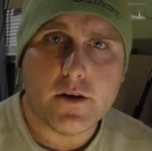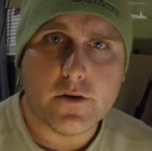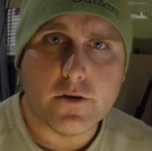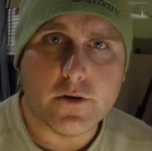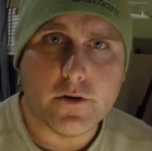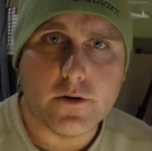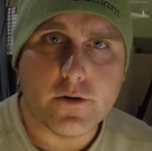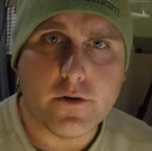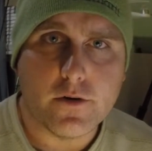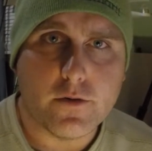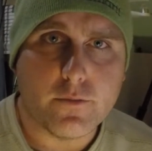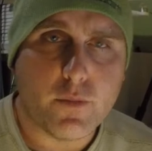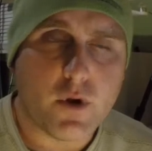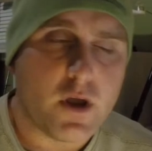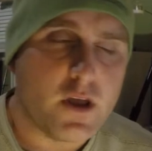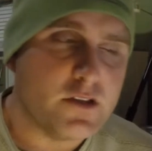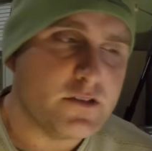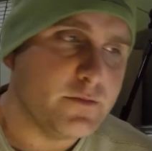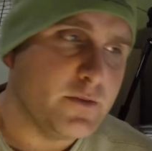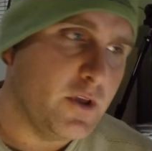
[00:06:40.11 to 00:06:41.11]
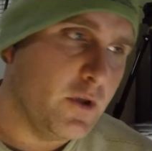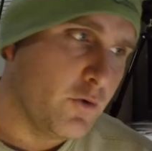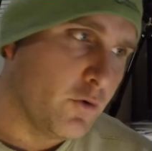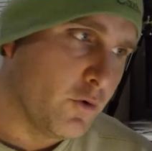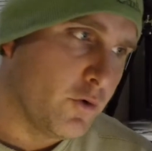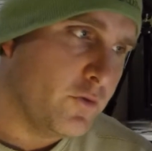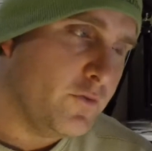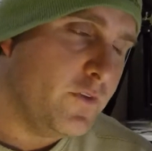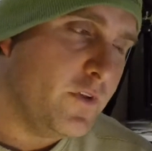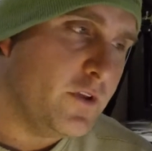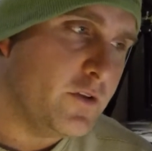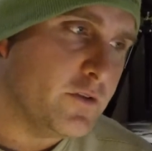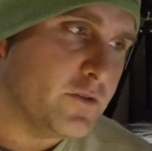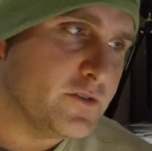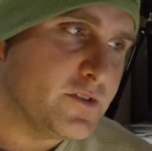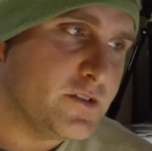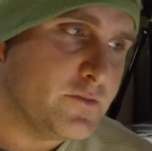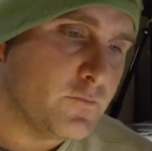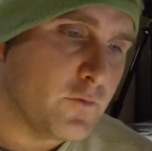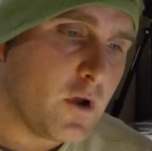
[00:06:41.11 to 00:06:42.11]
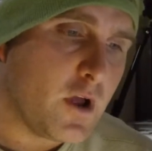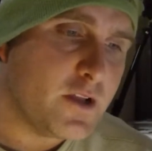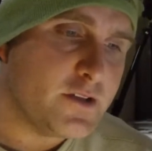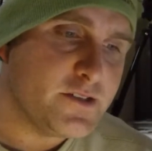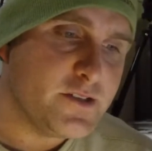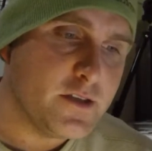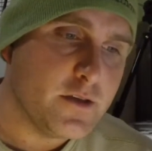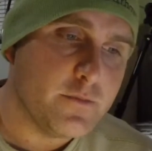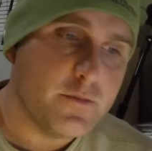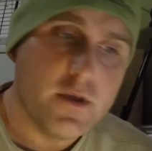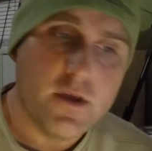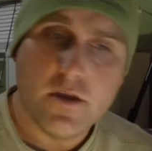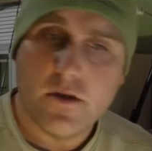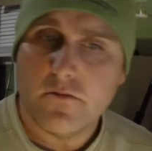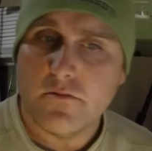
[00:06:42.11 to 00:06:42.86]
or possibly grooving your rod tip.